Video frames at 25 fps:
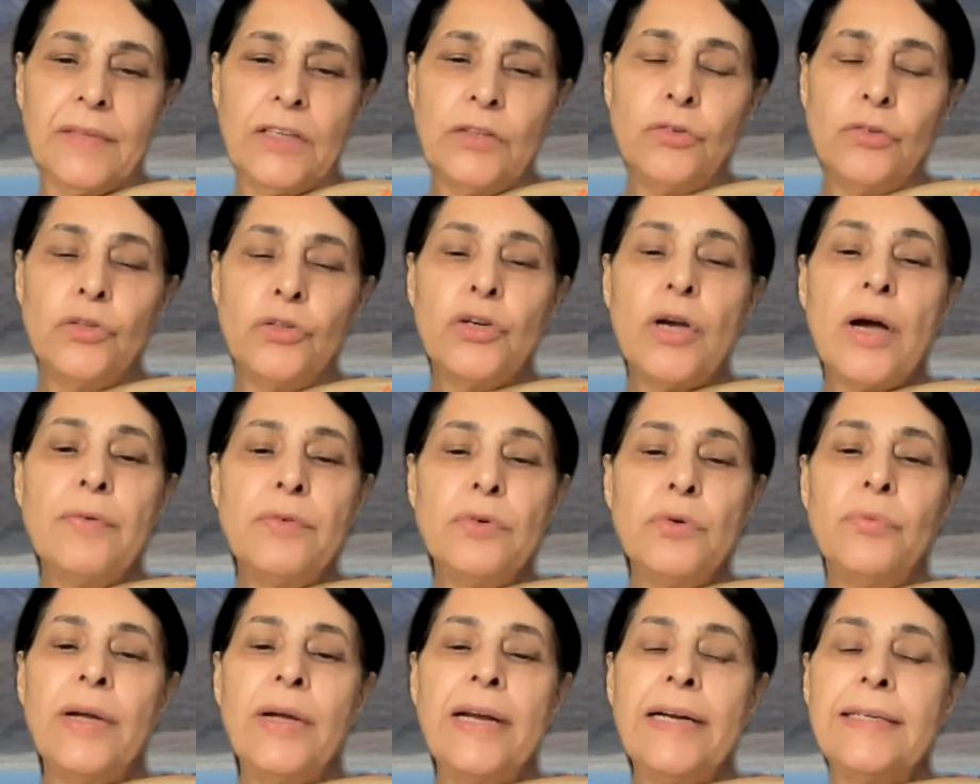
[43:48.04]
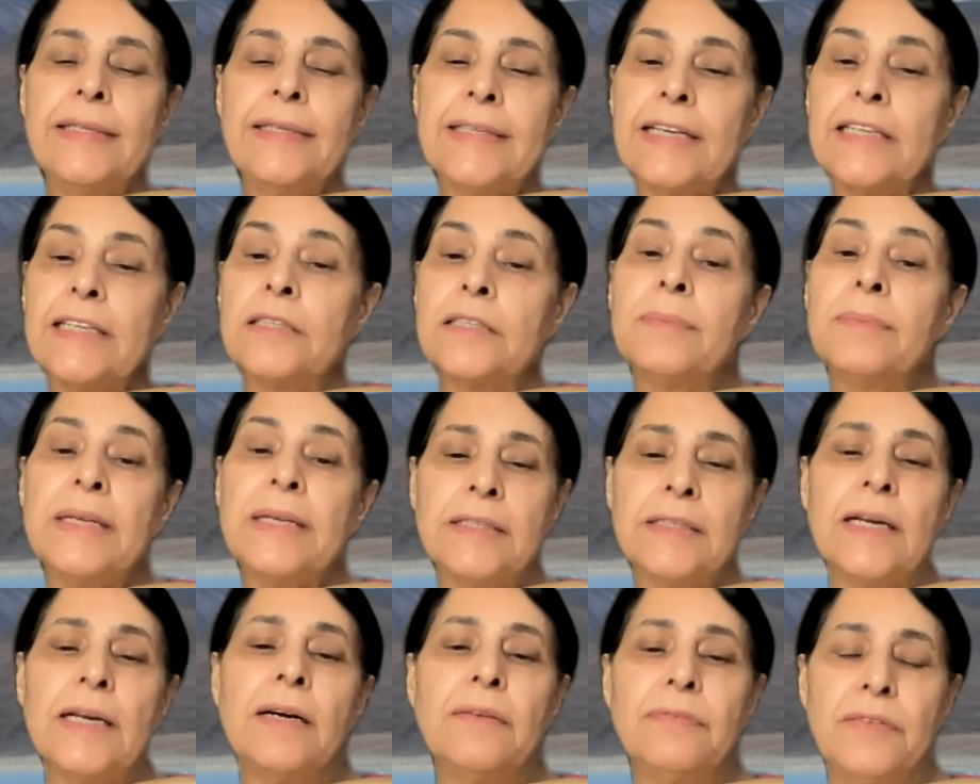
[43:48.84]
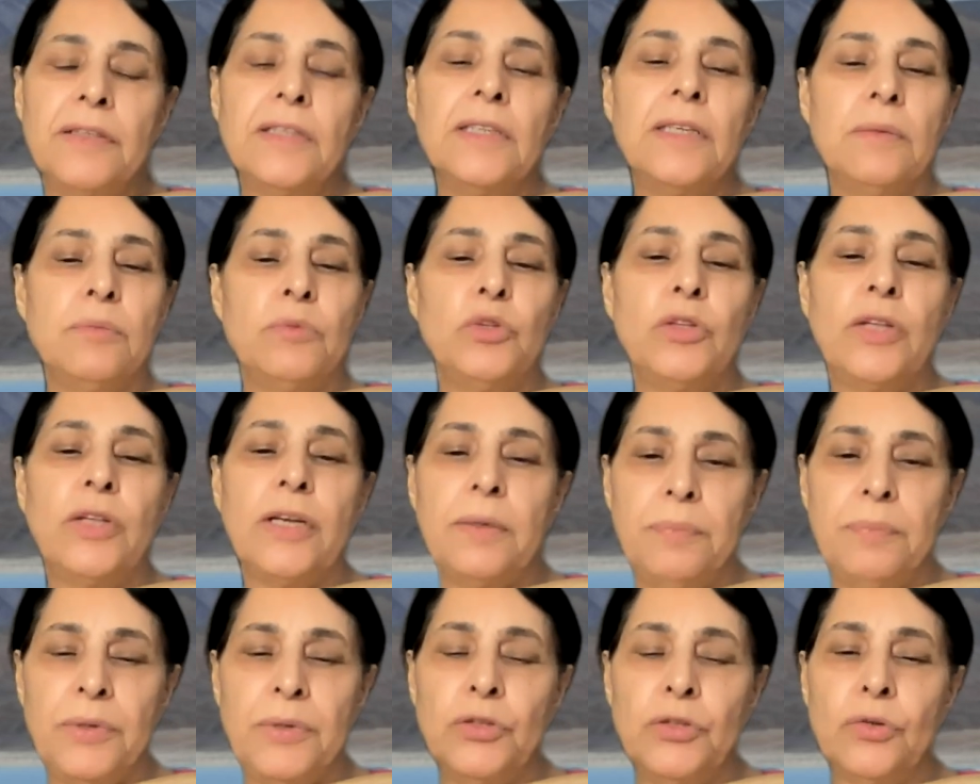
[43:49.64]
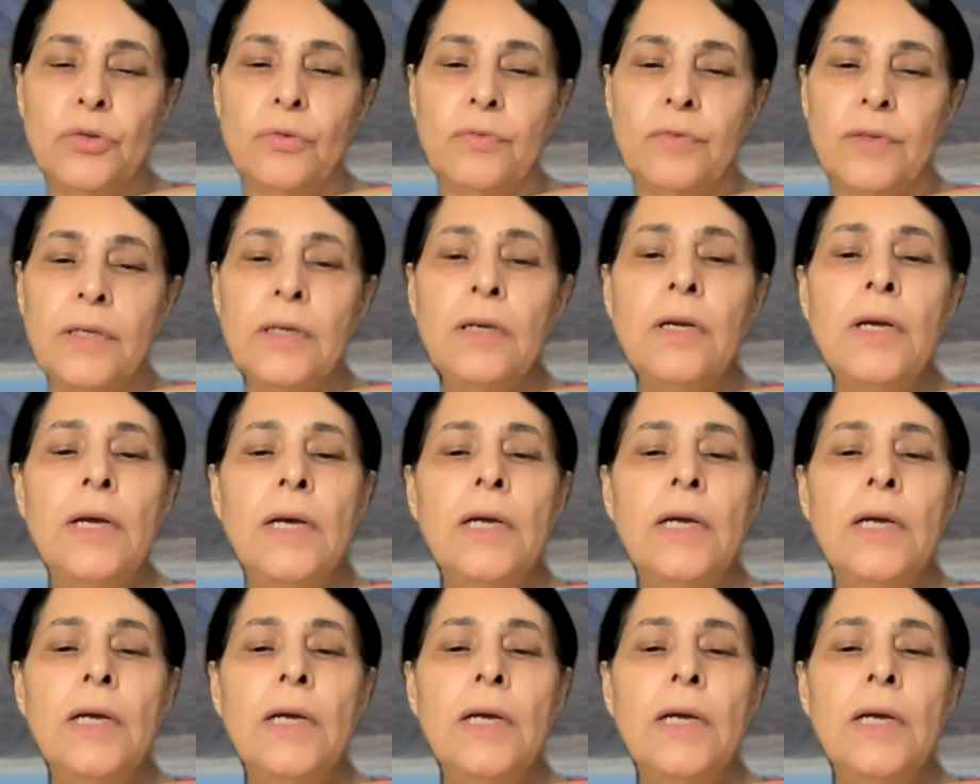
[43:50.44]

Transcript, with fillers: So you okay. have to wait okay. six months after chemotherapy is over.